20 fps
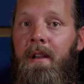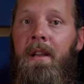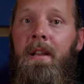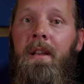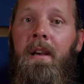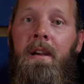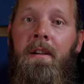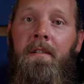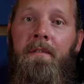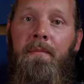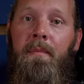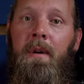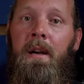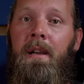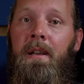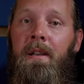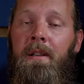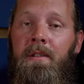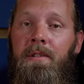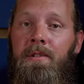and I have
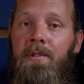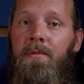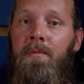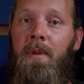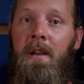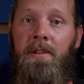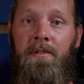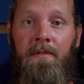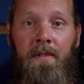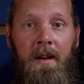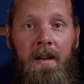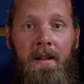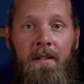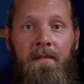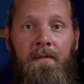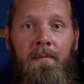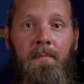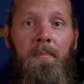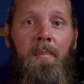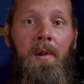my Zoom
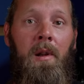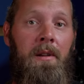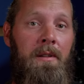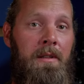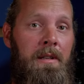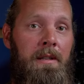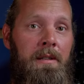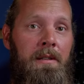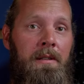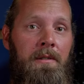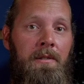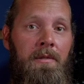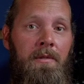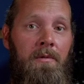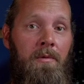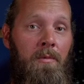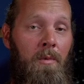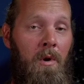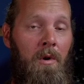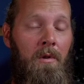H5 plugged in to
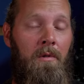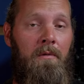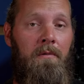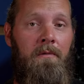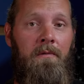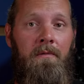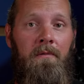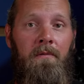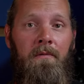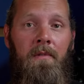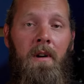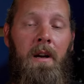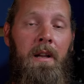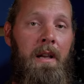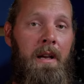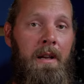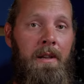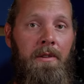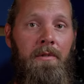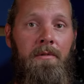the wall
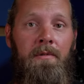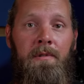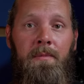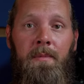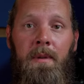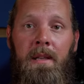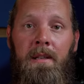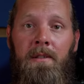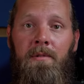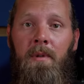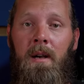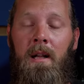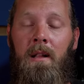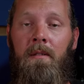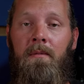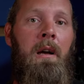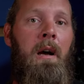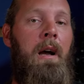via USB as well.